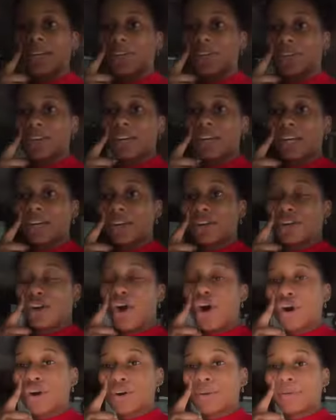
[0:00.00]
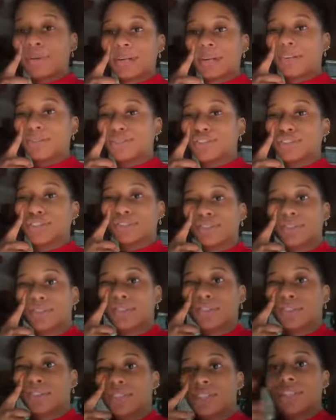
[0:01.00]
either get in a car or whatever,
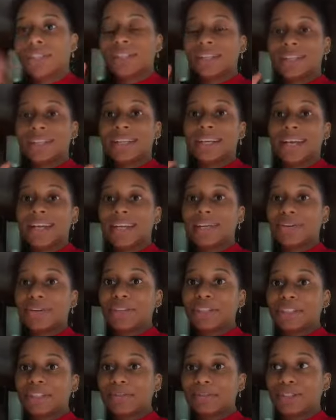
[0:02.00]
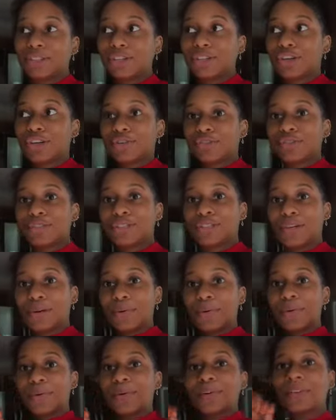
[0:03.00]
because I gotta go get some stuff.
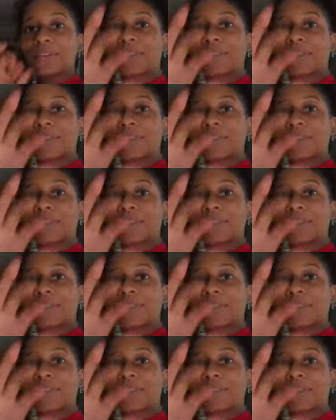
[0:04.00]
So